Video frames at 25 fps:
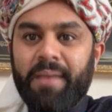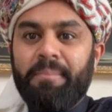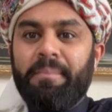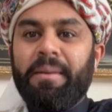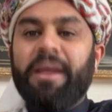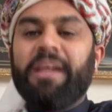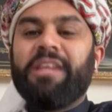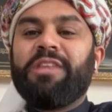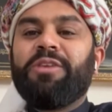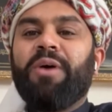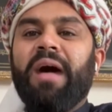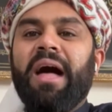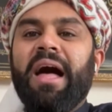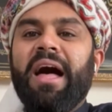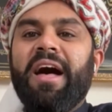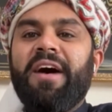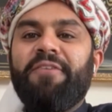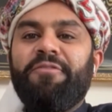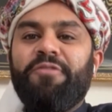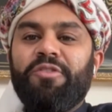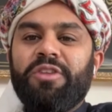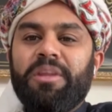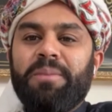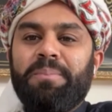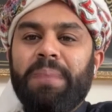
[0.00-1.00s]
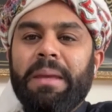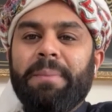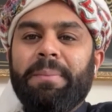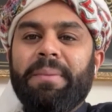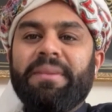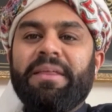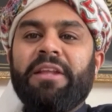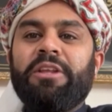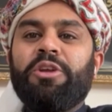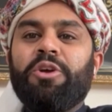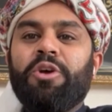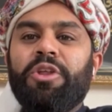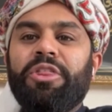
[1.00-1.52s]
Make dua for the people
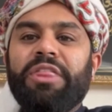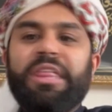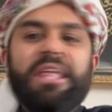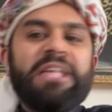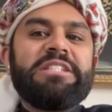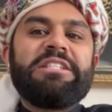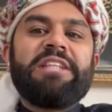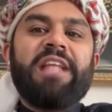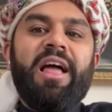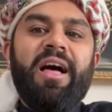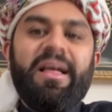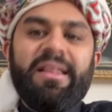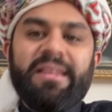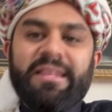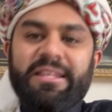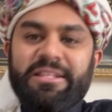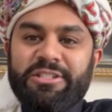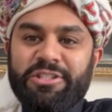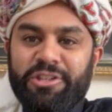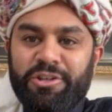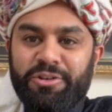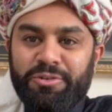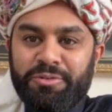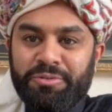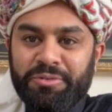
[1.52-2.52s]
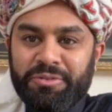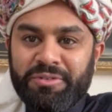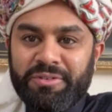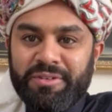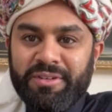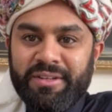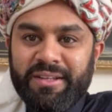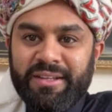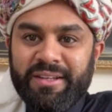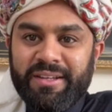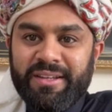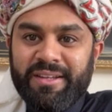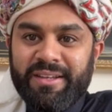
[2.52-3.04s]
that you think slanders you.
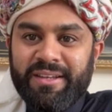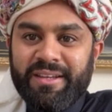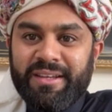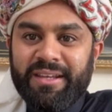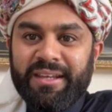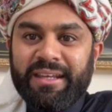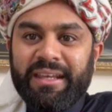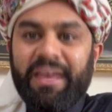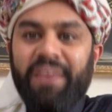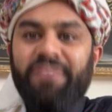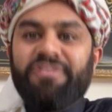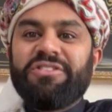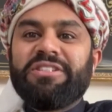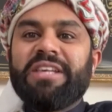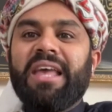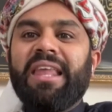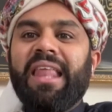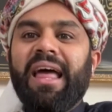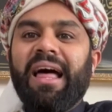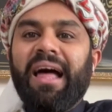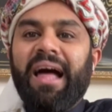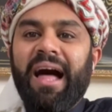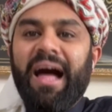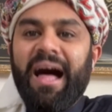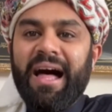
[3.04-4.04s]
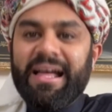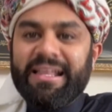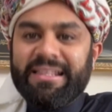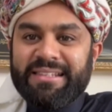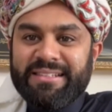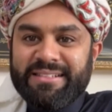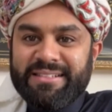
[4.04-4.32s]
Give sadaqat.